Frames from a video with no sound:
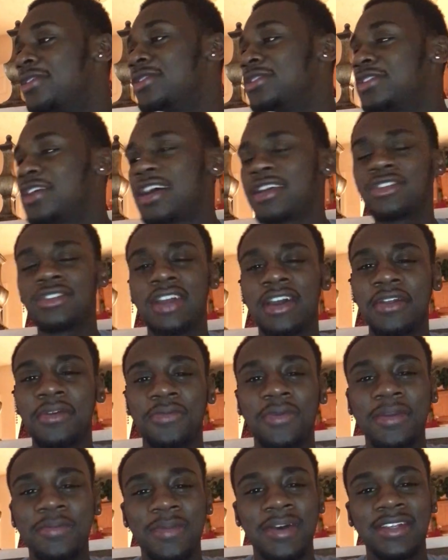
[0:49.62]
so I tried
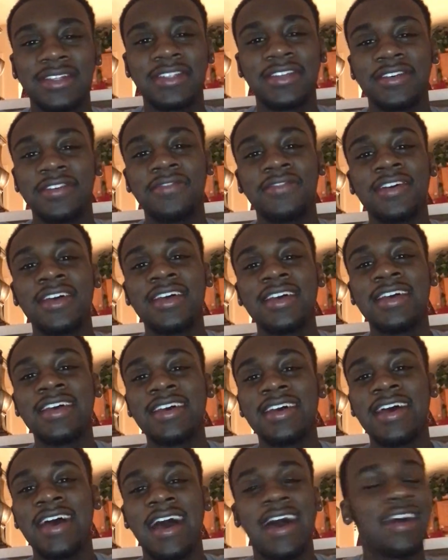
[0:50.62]
to wake myself
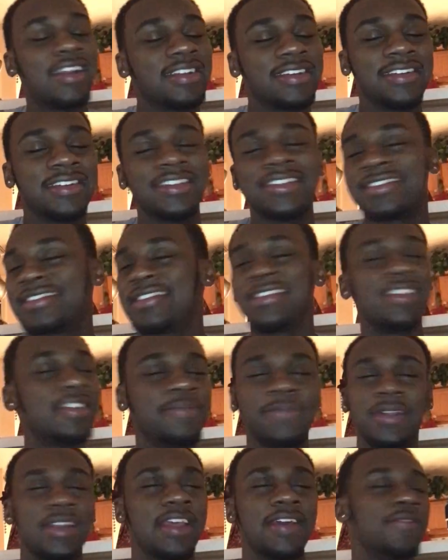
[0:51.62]
out of
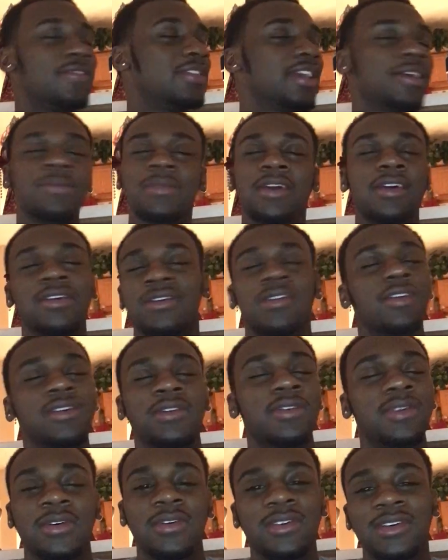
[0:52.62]
sleep and everything. I'm like,
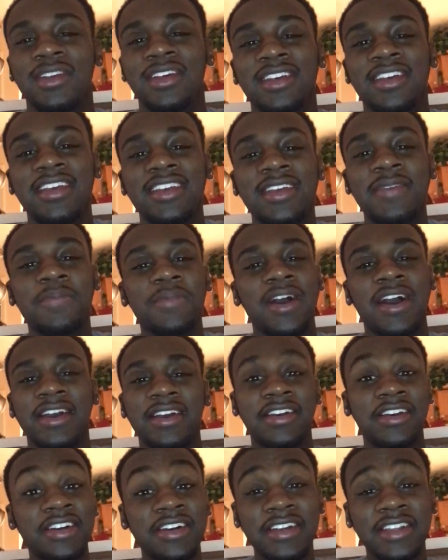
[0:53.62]
oh, but I
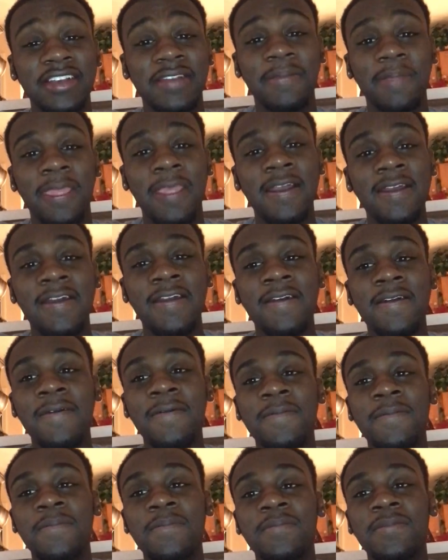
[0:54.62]
couldn't.
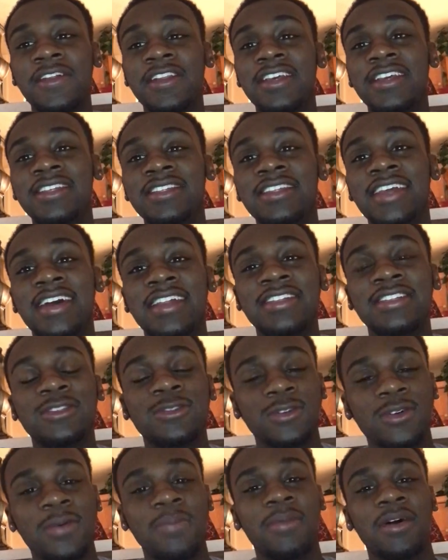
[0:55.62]
But it's not
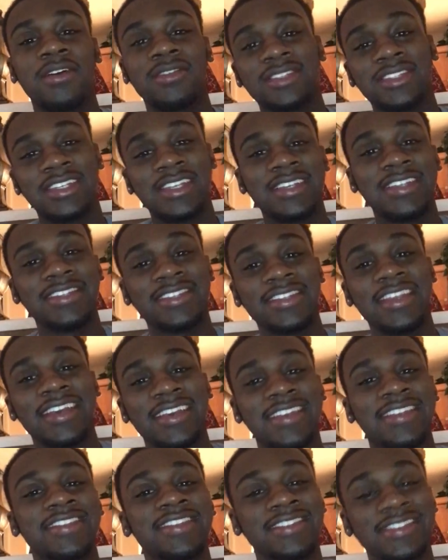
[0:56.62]
until about 10
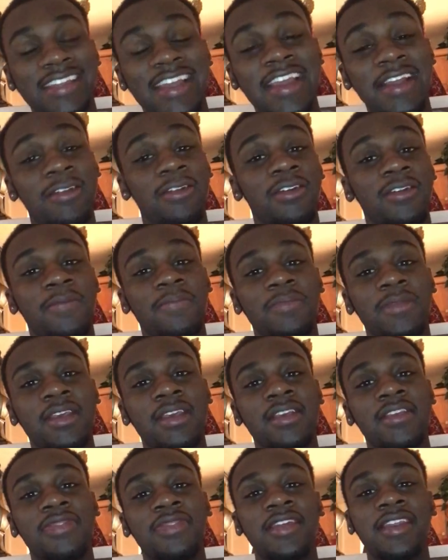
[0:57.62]
seconds later
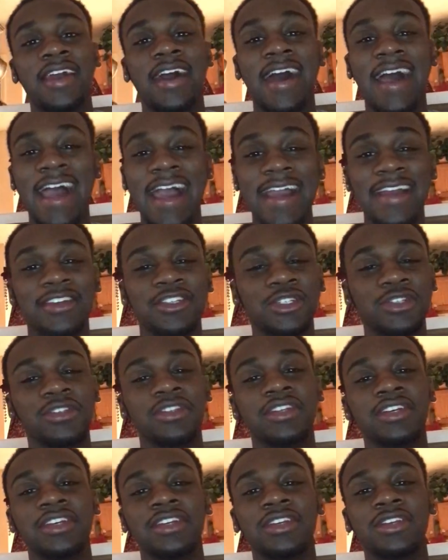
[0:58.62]
then I
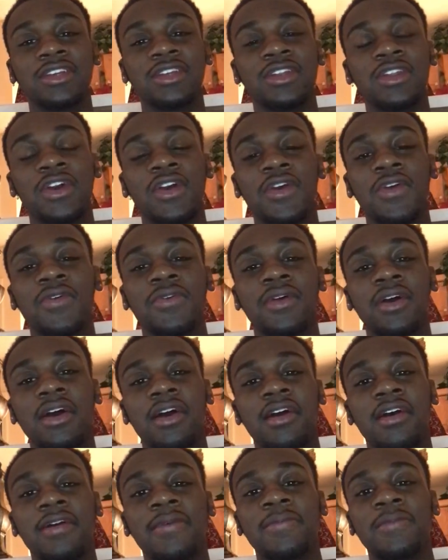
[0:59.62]
actually,
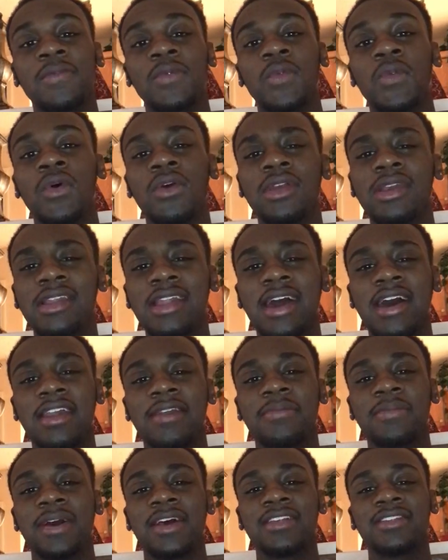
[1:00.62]
woken
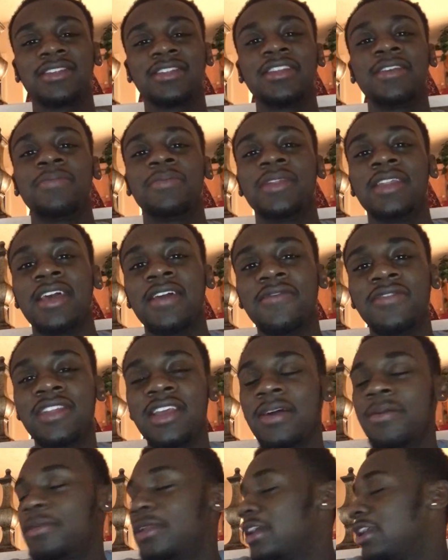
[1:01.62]
out of my sleep and
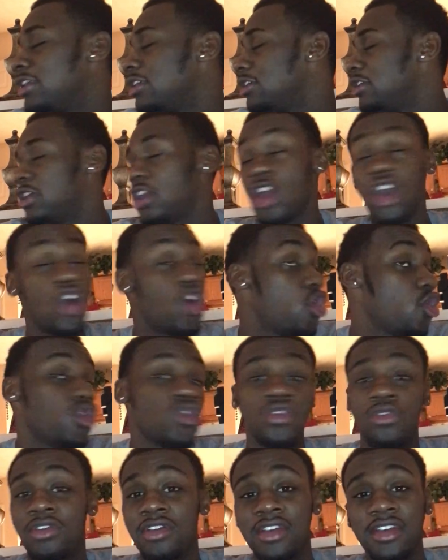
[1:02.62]
everything. I'm like,
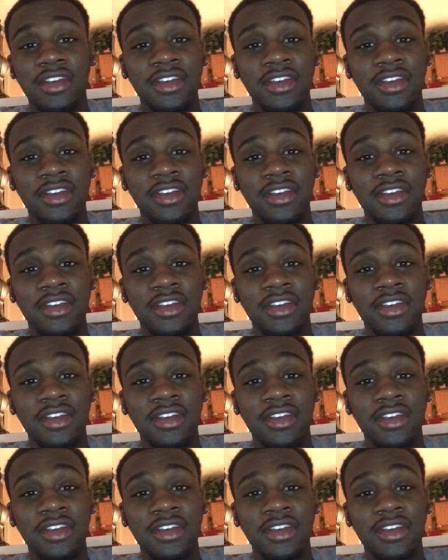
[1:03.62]
yo,